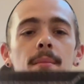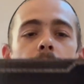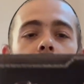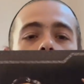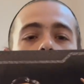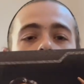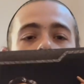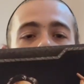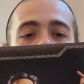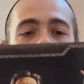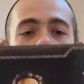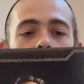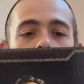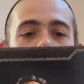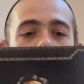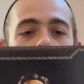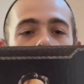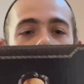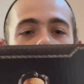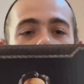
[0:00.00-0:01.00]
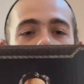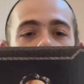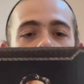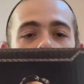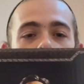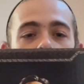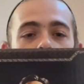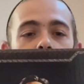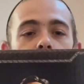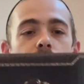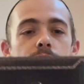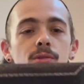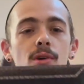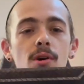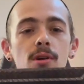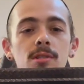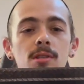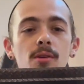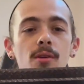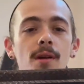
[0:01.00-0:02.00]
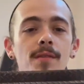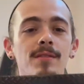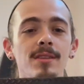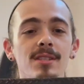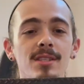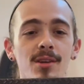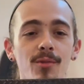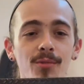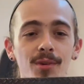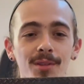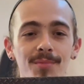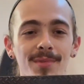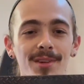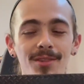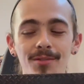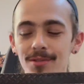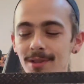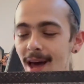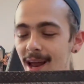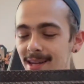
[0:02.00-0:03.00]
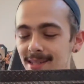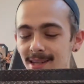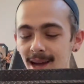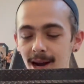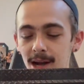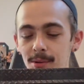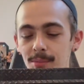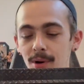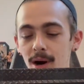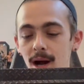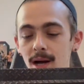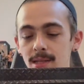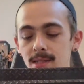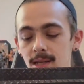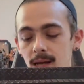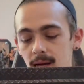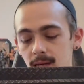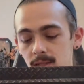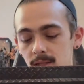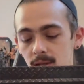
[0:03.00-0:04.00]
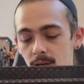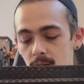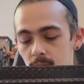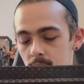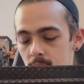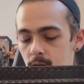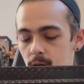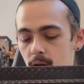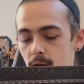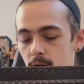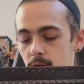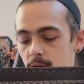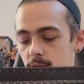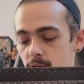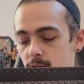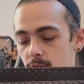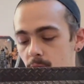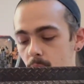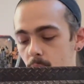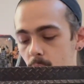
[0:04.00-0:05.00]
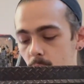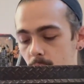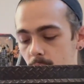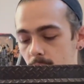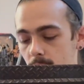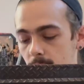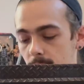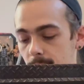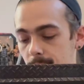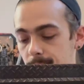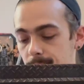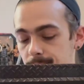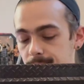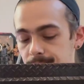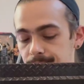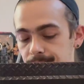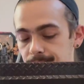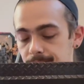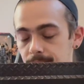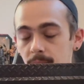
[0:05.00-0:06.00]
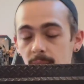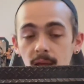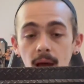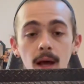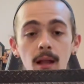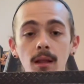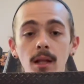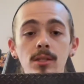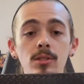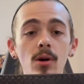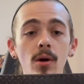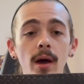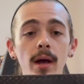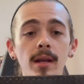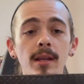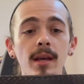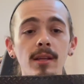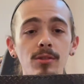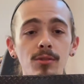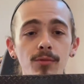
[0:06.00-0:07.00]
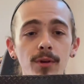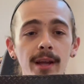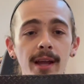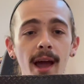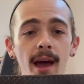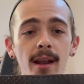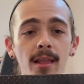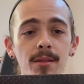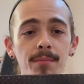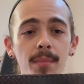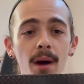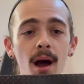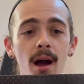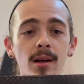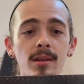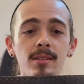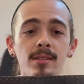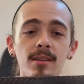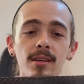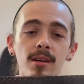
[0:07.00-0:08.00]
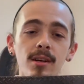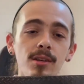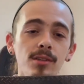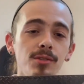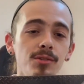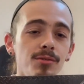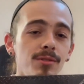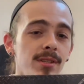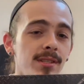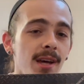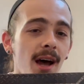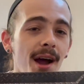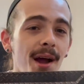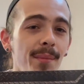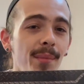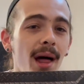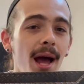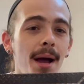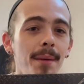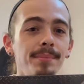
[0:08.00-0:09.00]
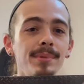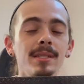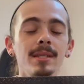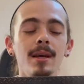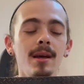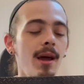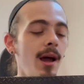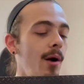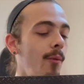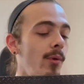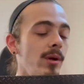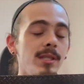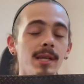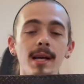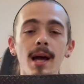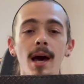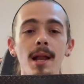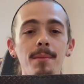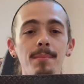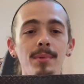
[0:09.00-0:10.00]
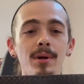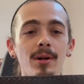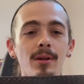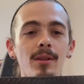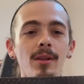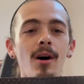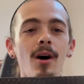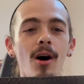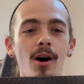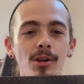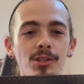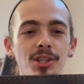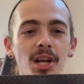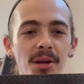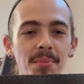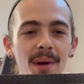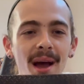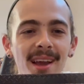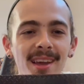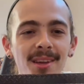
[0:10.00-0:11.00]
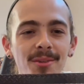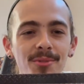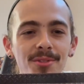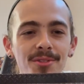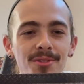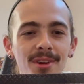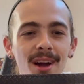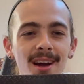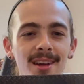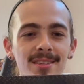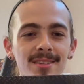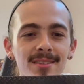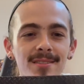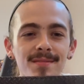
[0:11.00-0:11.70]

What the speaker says: lapse putting the ring together so you guys don't have to sit with me through that entire process. So yeah, let's go ahead and get the ring out of the box, do the time lapse, and once I got it built, I'll check back in with you guys.